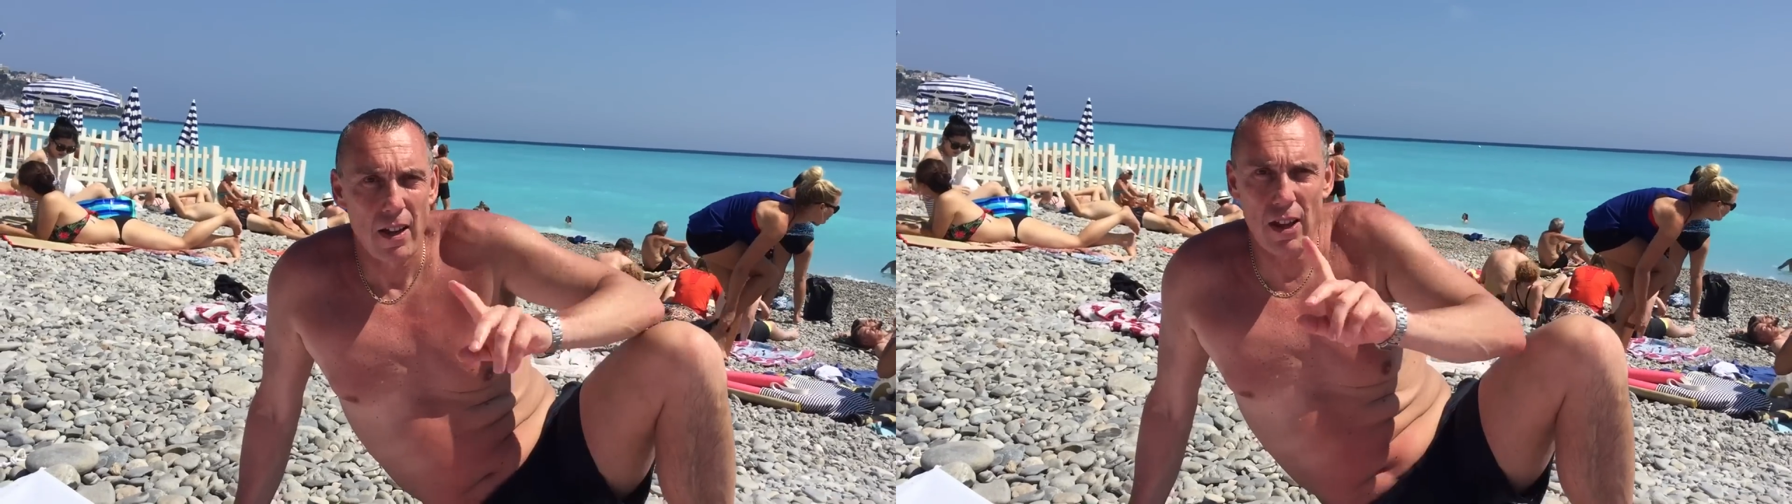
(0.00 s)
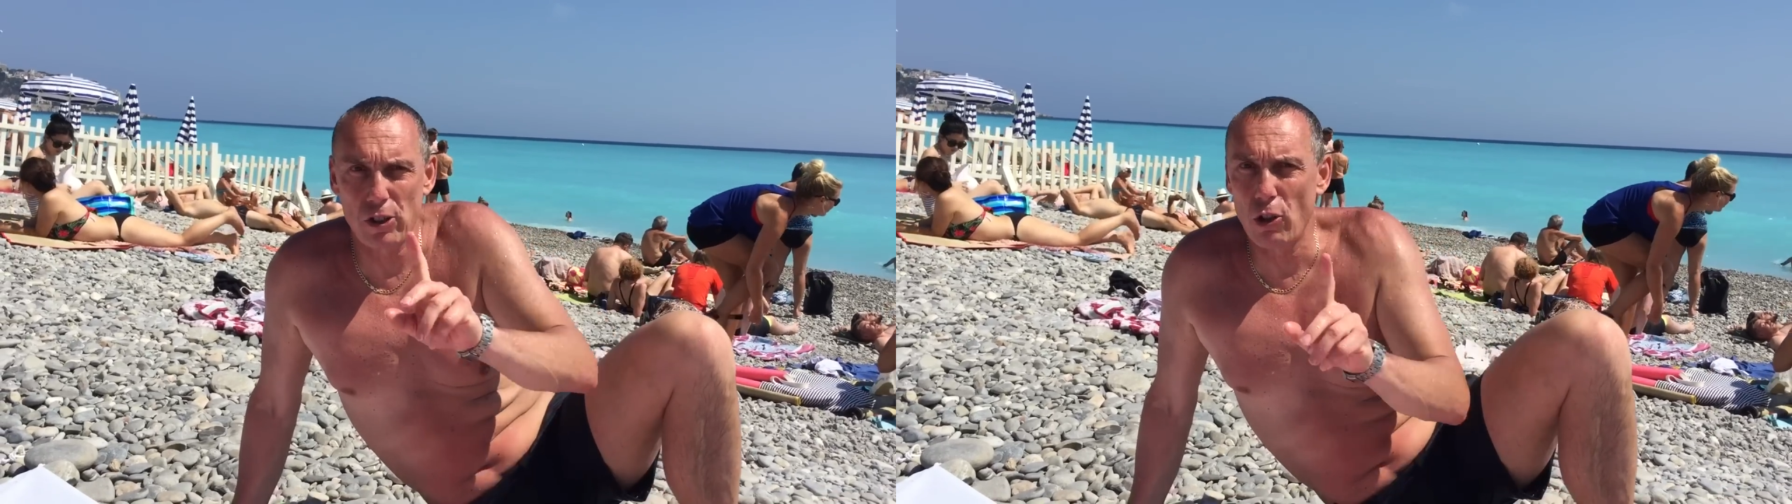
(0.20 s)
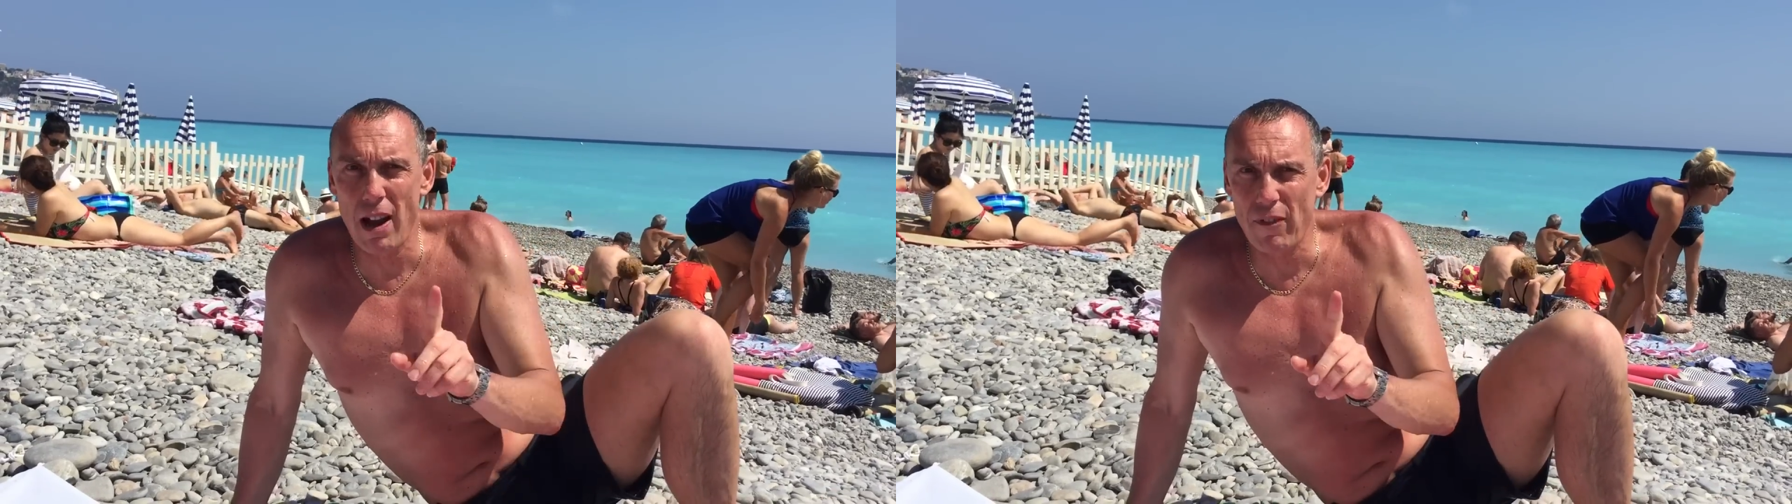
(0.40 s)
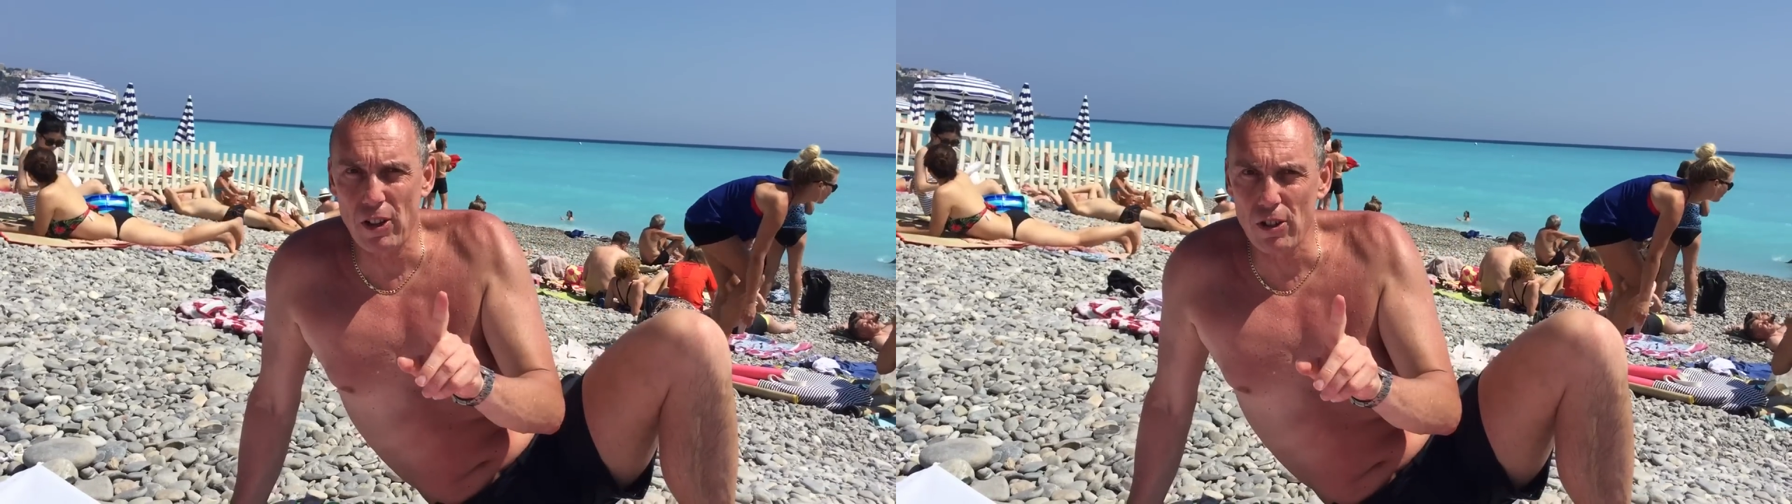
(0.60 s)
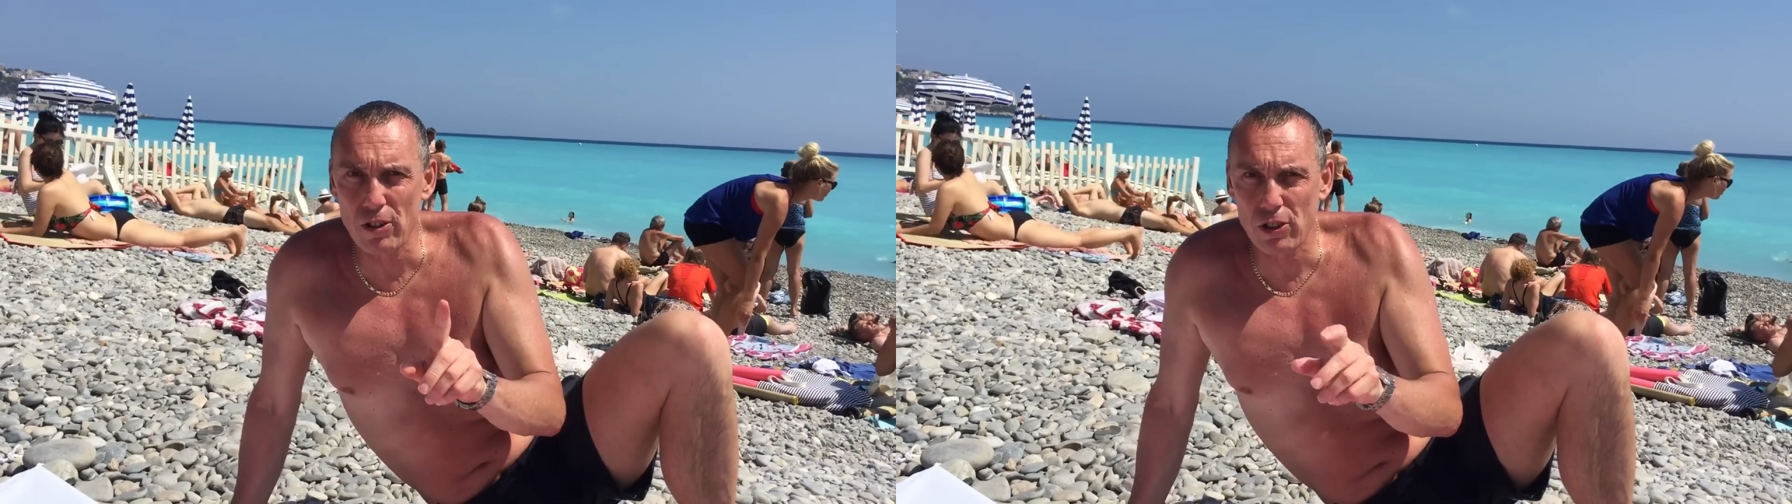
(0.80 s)
There's no
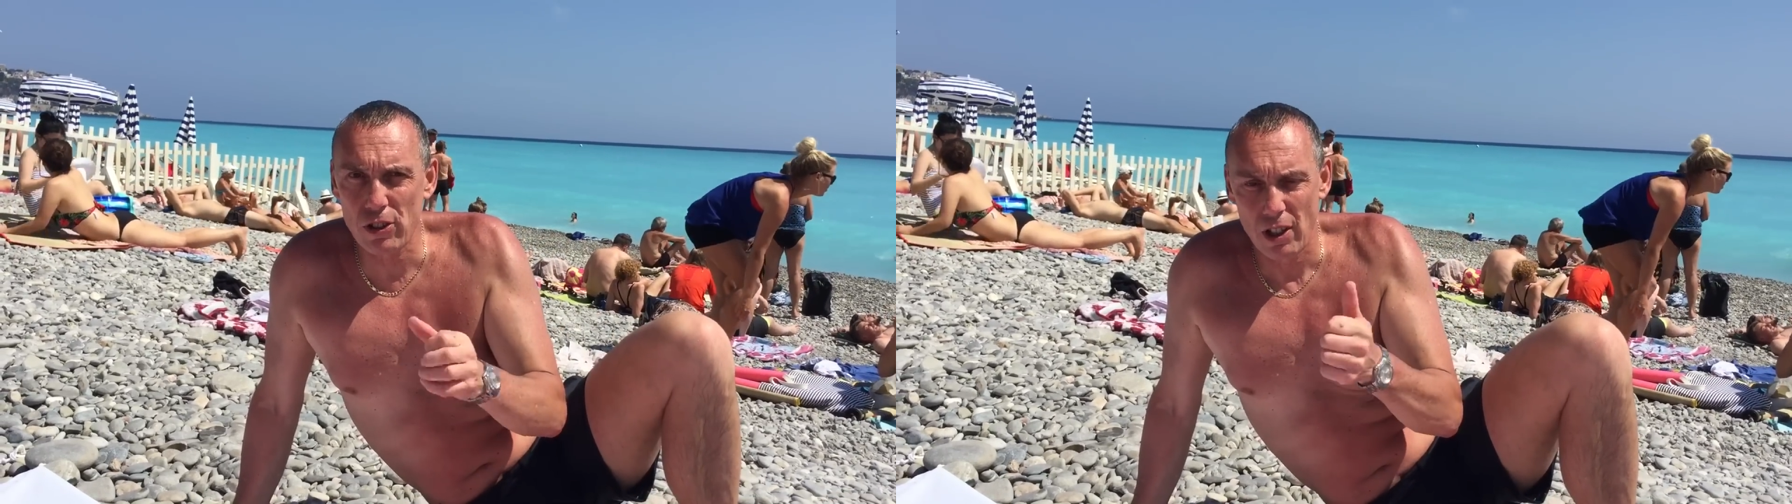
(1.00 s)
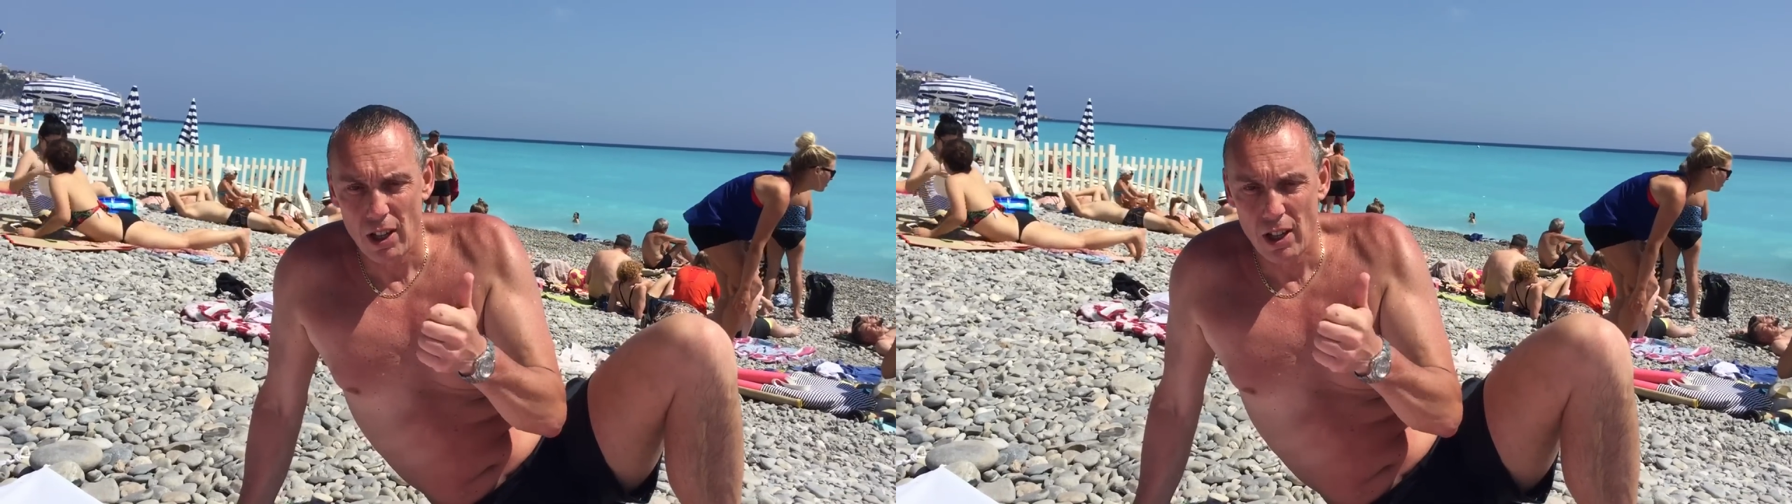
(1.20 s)
evidence,